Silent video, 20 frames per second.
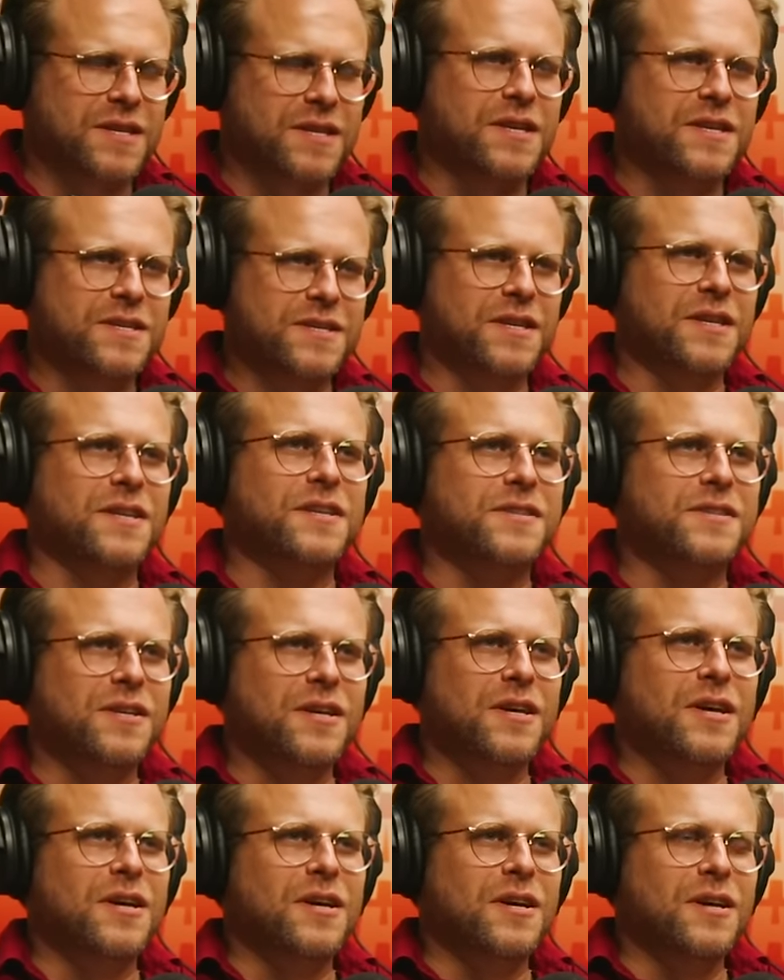Is it
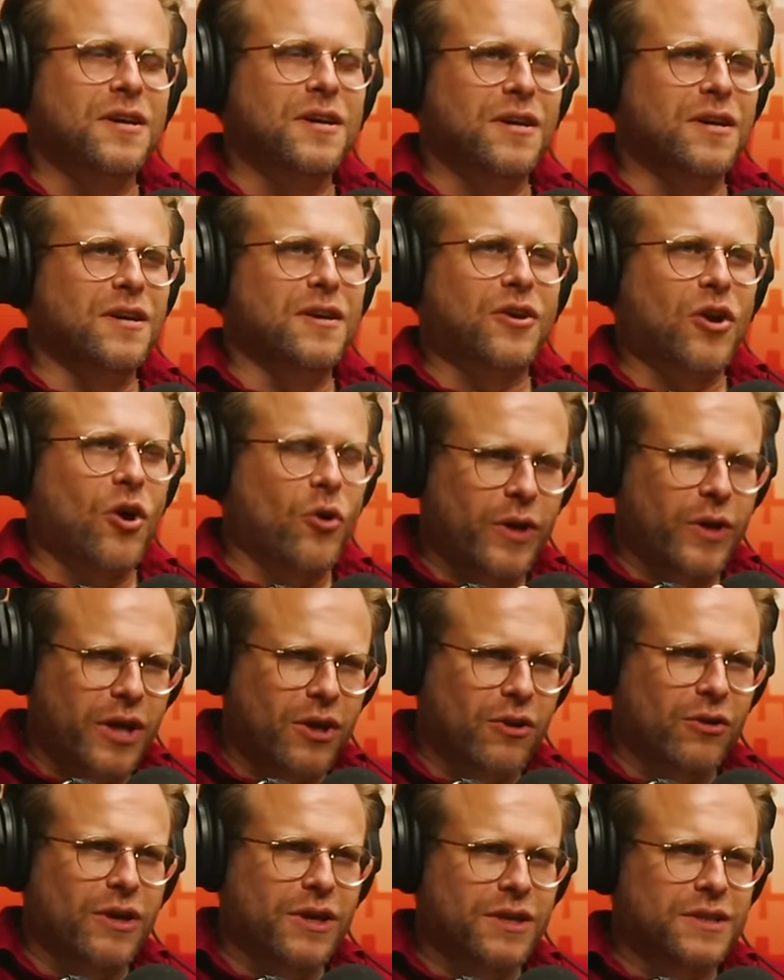uh,
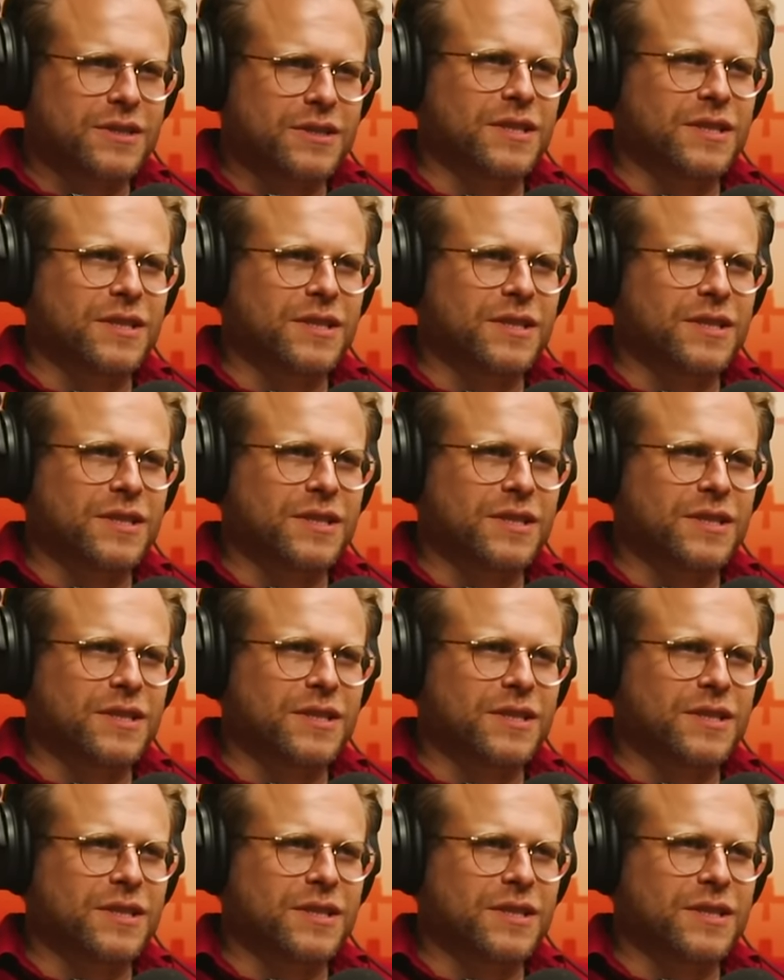coherent?